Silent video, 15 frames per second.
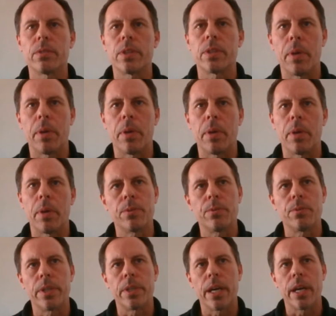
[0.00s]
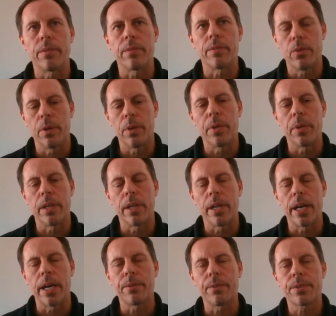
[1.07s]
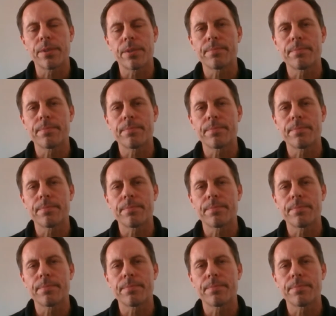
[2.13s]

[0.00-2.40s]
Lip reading: possible when you have equipment in house.